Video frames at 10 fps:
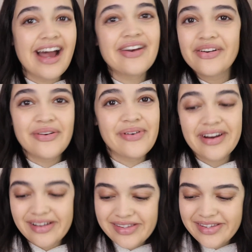I don't know what
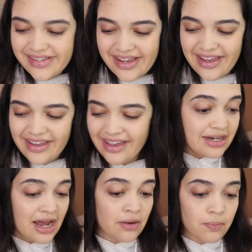else to say.
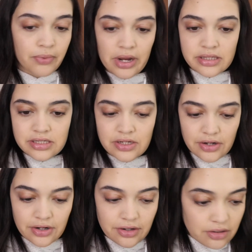Now,
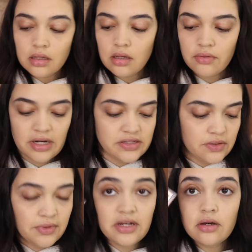bronzer. Alright,
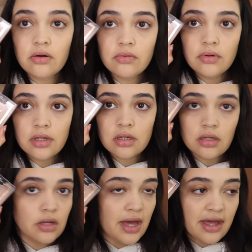so we know
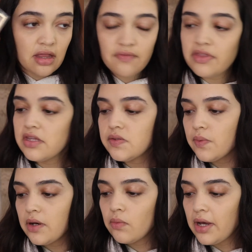I love this
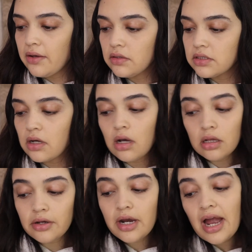Wet n Wild
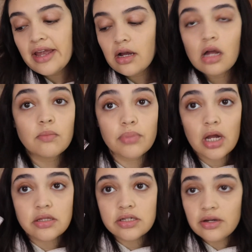Color Icon
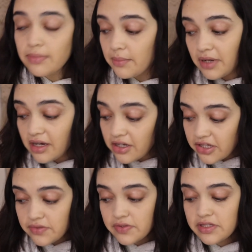bronzer, but I'm not going to
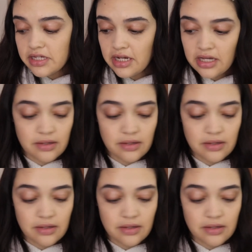use it today